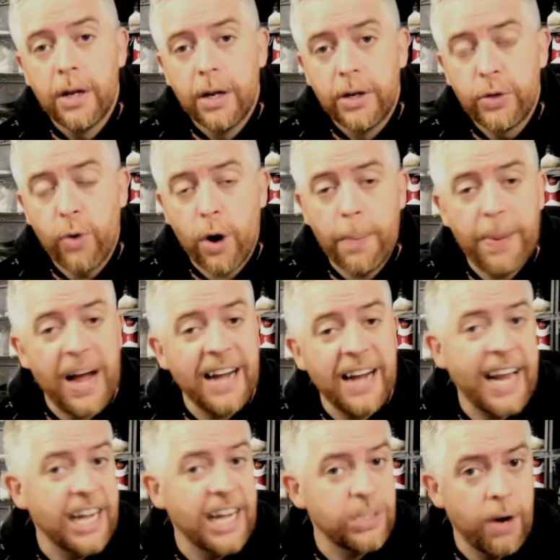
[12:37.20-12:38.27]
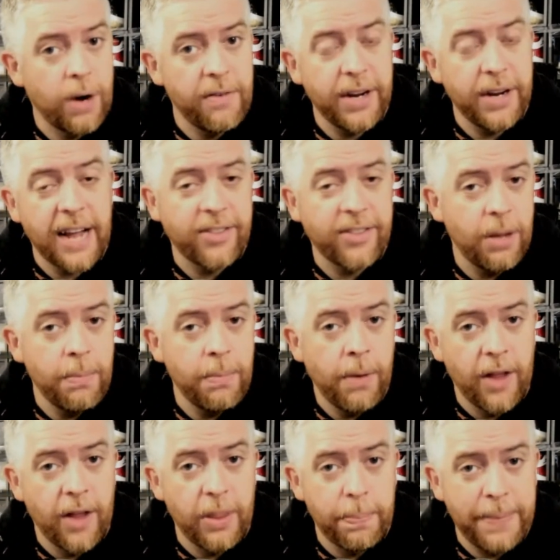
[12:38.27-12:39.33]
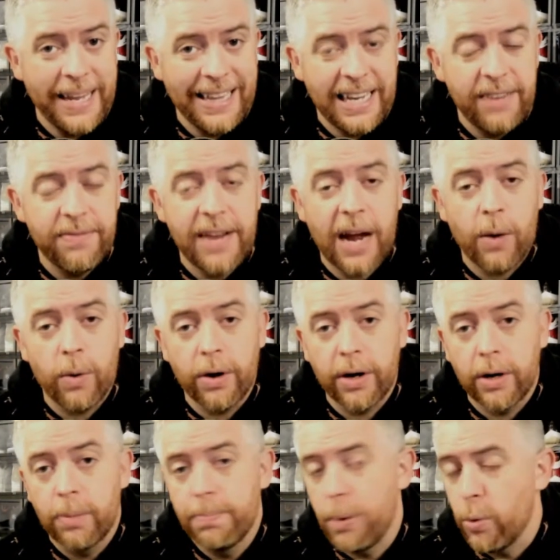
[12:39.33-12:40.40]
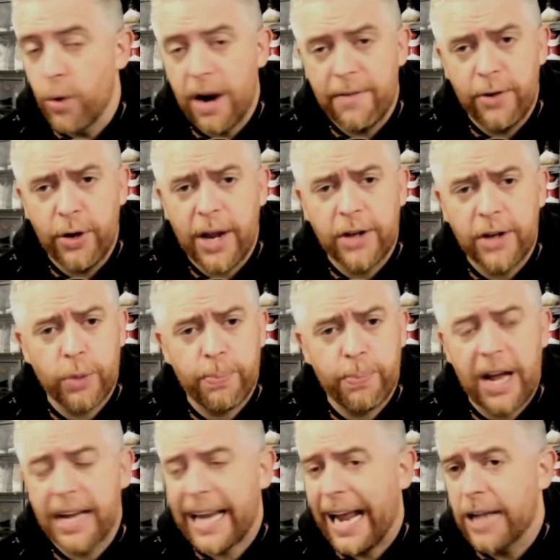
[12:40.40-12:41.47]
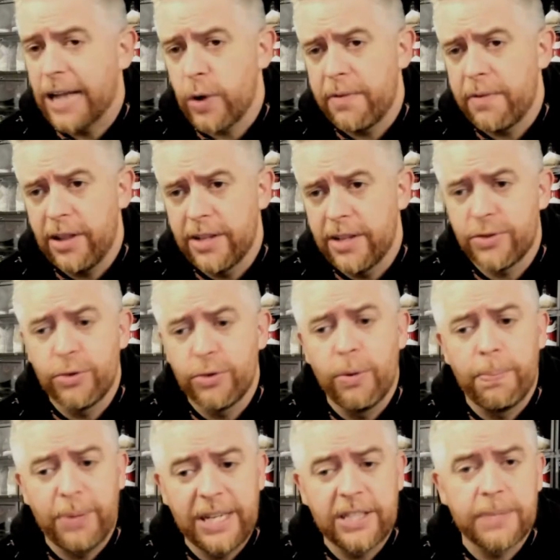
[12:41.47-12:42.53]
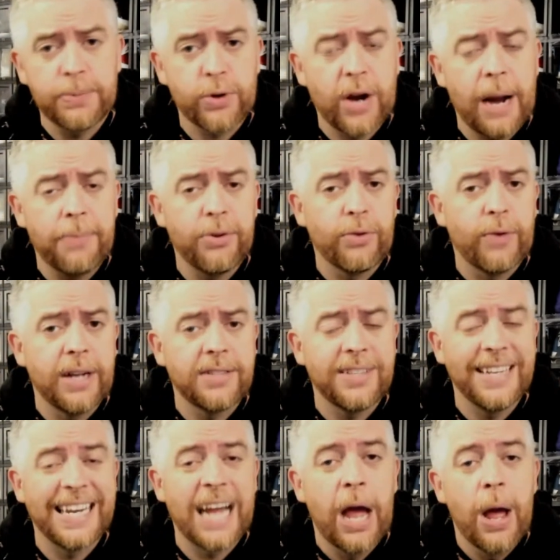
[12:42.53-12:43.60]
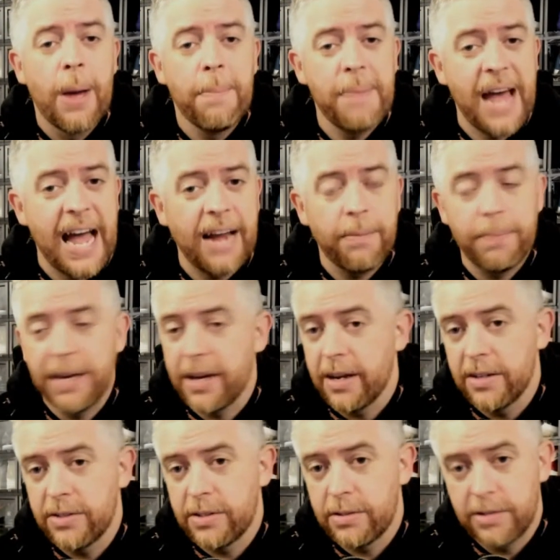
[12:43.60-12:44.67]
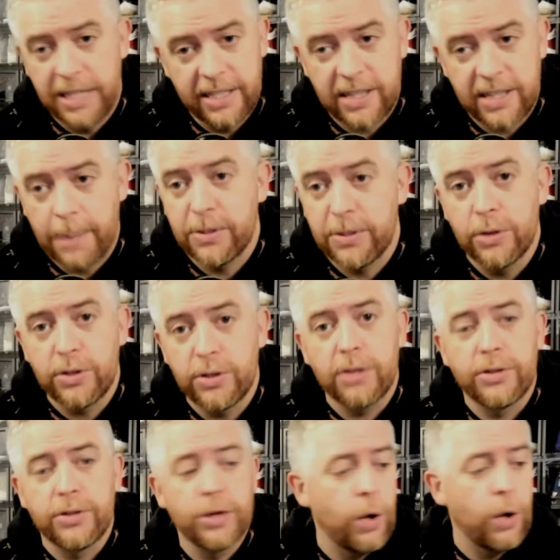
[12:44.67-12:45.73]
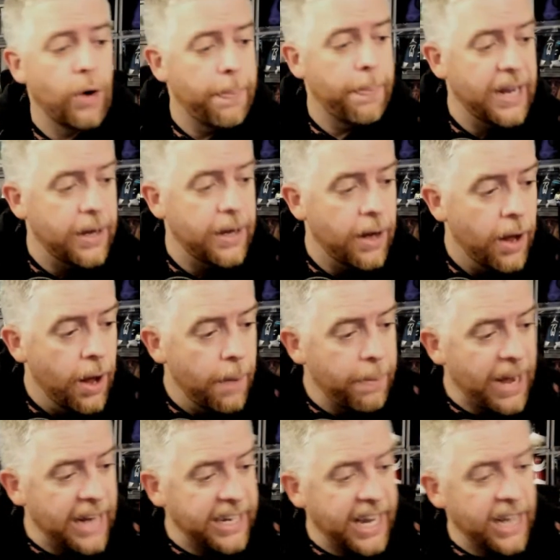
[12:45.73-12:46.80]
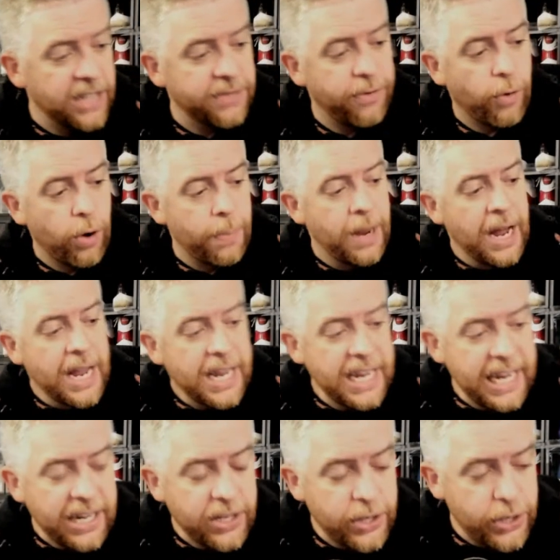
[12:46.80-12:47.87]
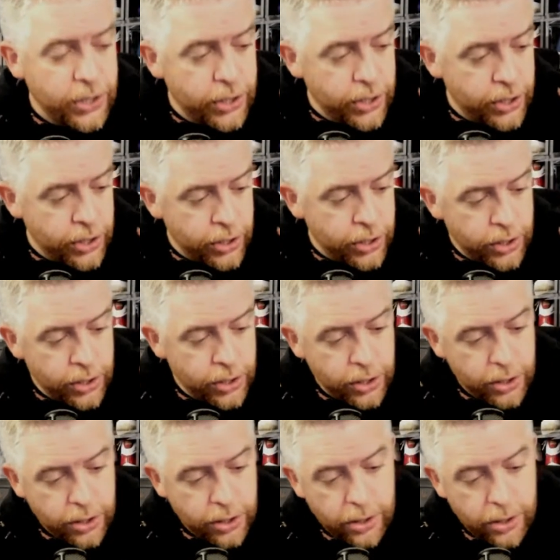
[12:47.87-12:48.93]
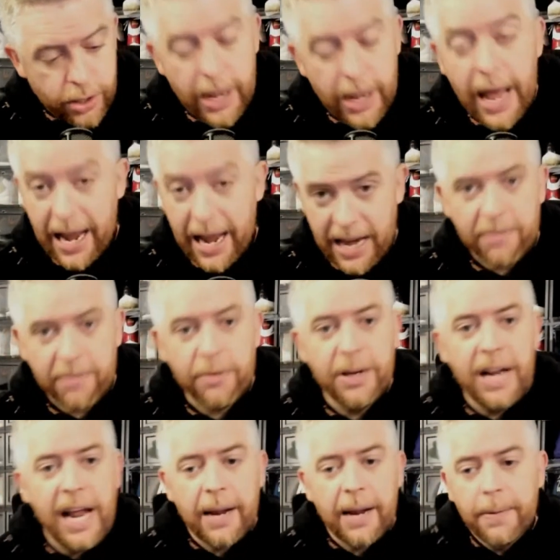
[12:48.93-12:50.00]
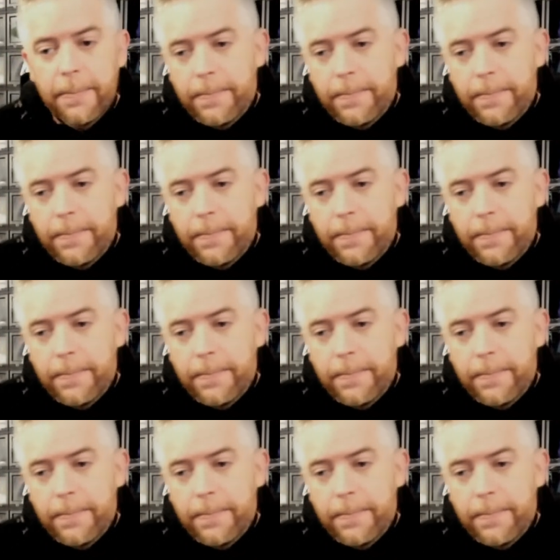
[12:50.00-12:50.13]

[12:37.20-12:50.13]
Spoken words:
to our podcast, wherever you get them, on the Believe Network. But wherever you get your podcasts, wherever you listen to them, please subscribe to the Wrestling Mat, because these episodes also go up in podcast form each and every day.